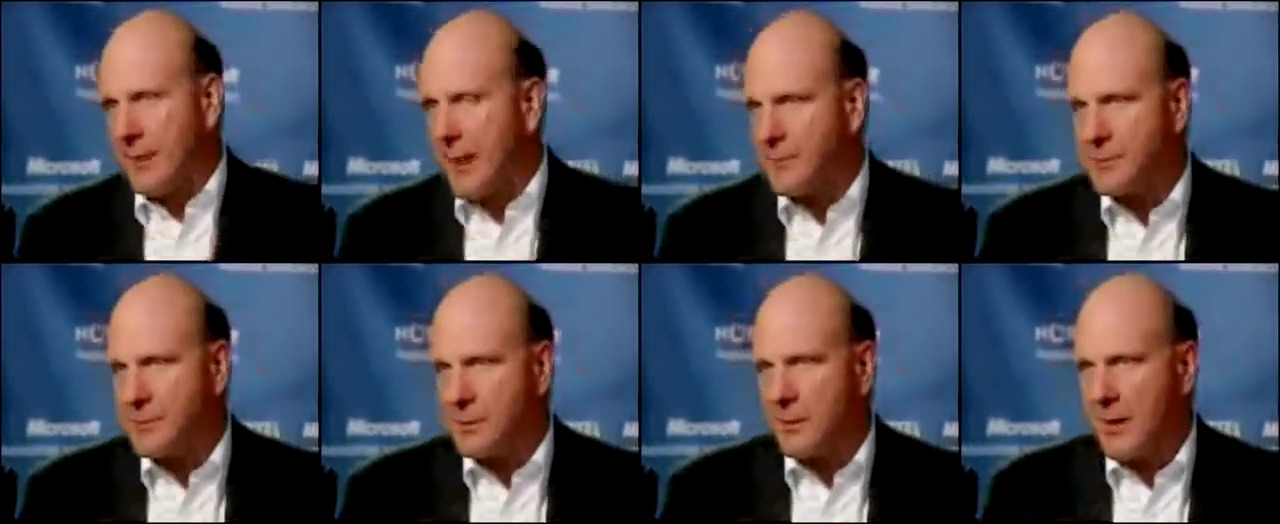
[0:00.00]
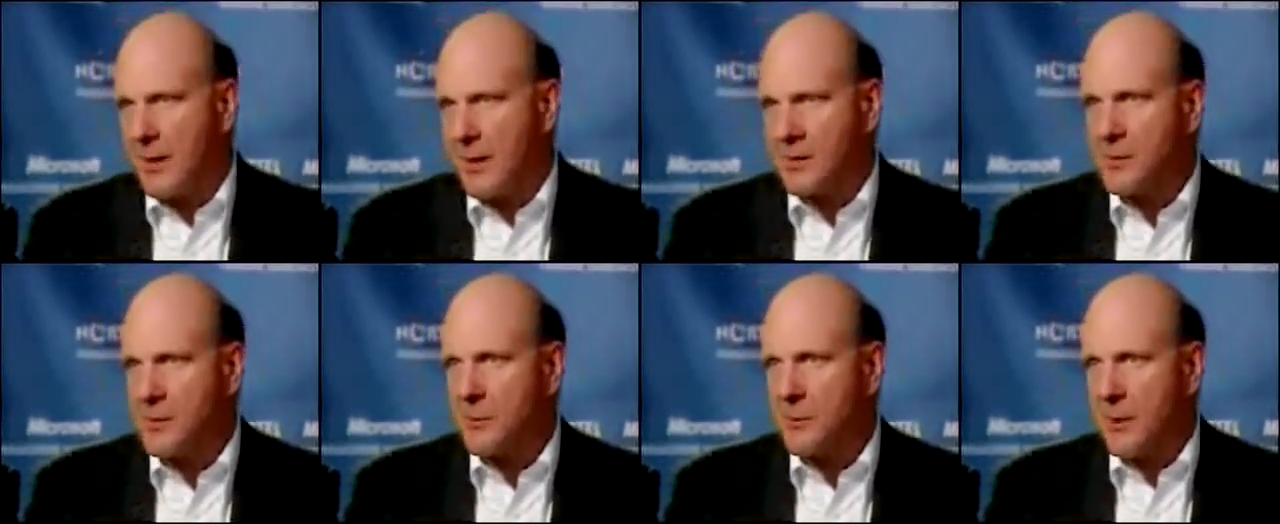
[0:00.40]

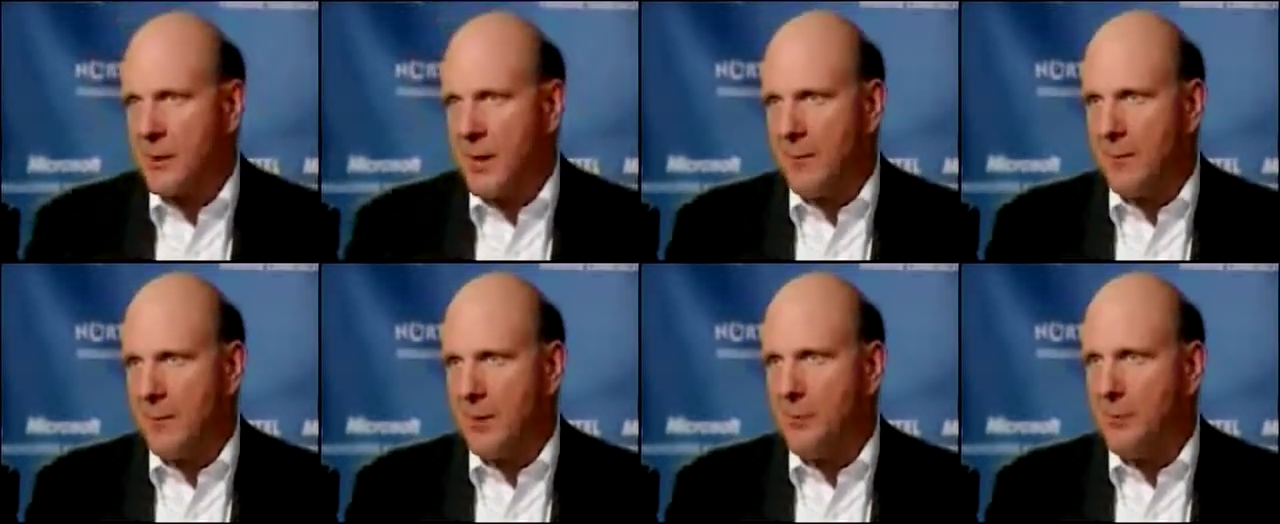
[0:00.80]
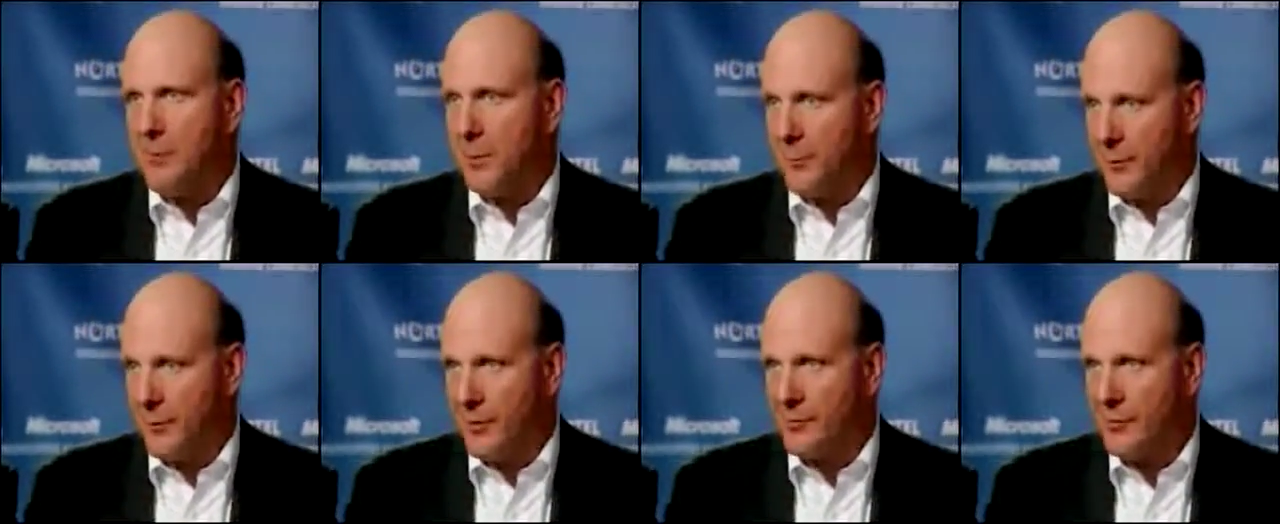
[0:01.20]
absolutely has a
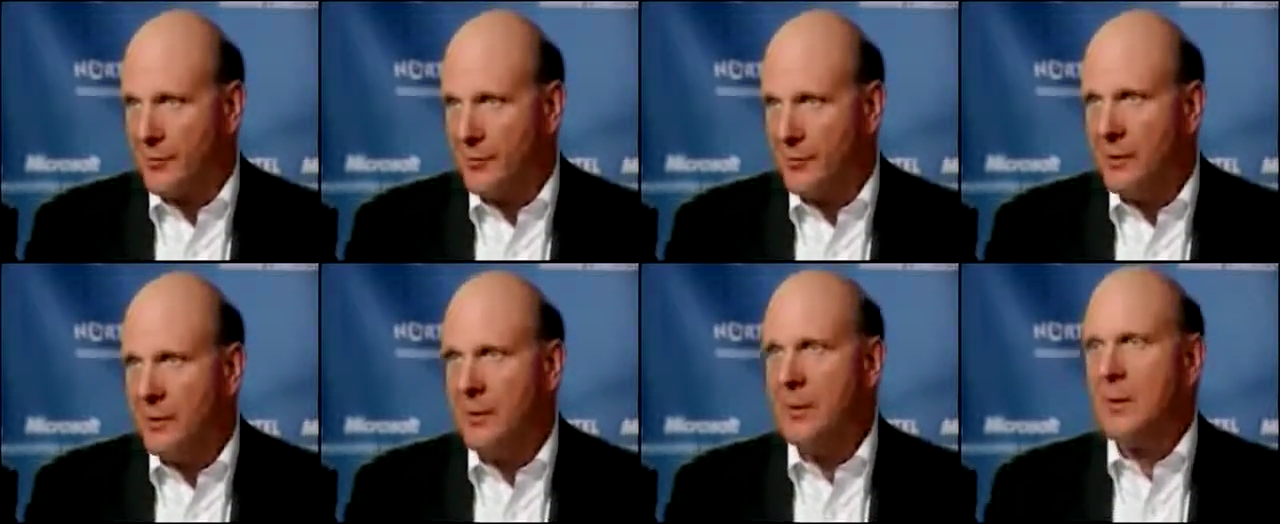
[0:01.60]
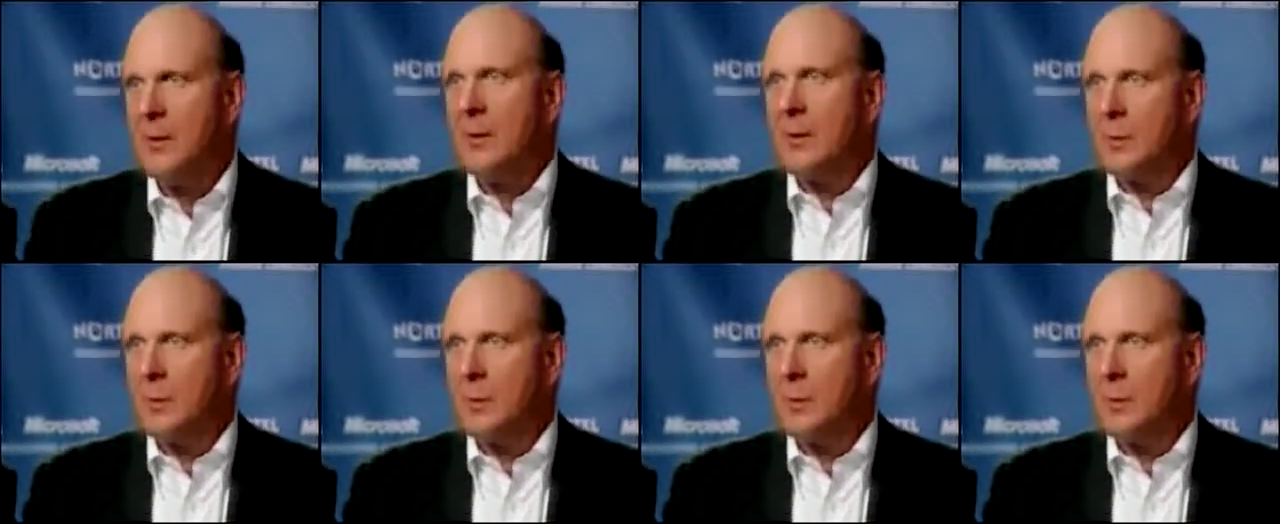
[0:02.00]
preeminent position.